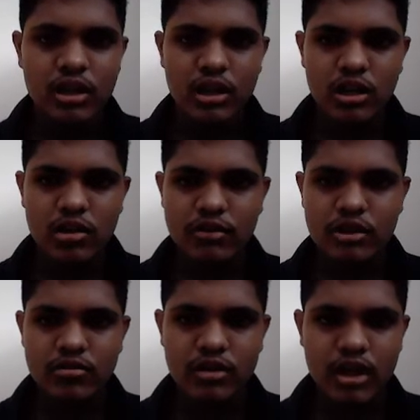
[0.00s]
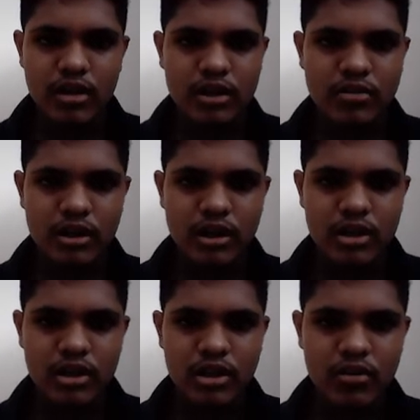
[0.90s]
in which we have explained
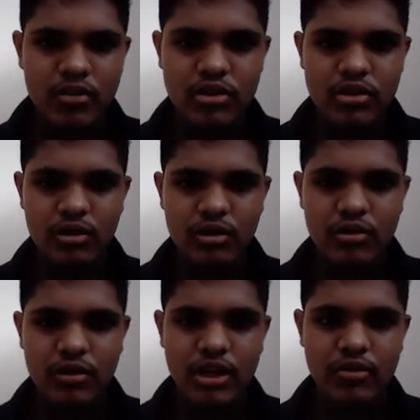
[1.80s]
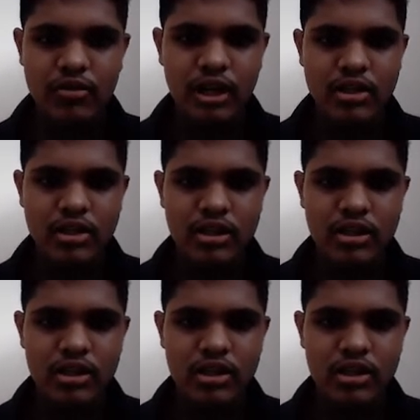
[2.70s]
the what is full wave rectification.